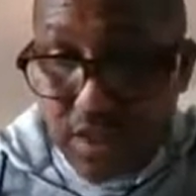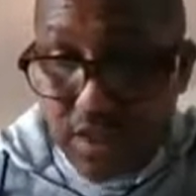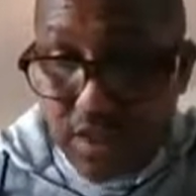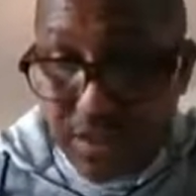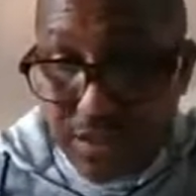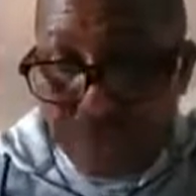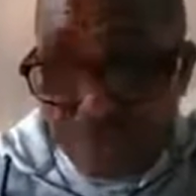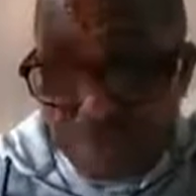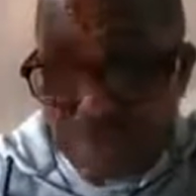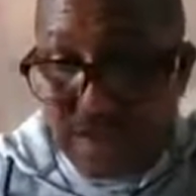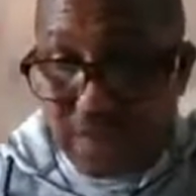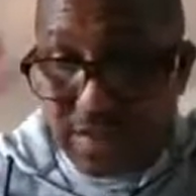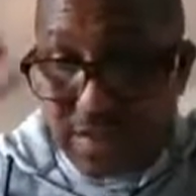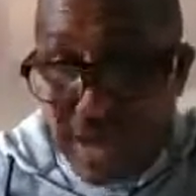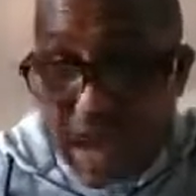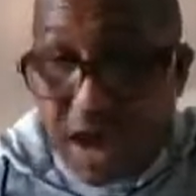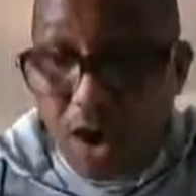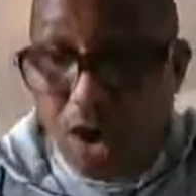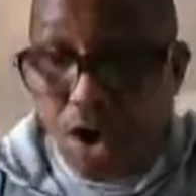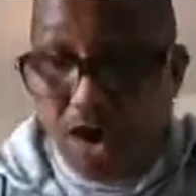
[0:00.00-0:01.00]
and they
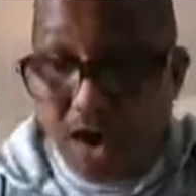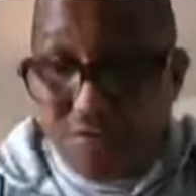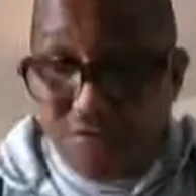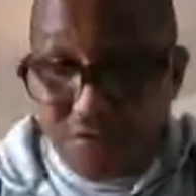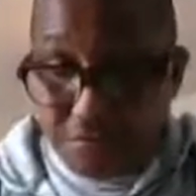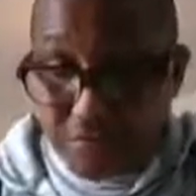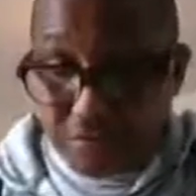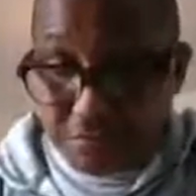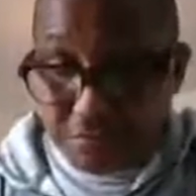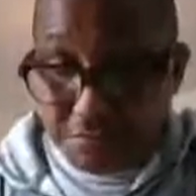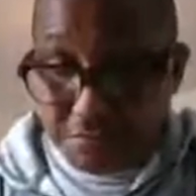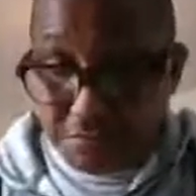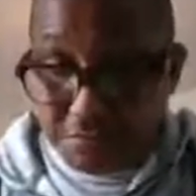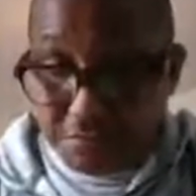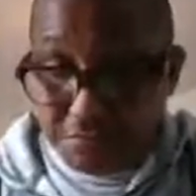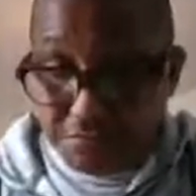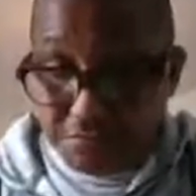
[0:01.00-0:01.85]
are all Africans.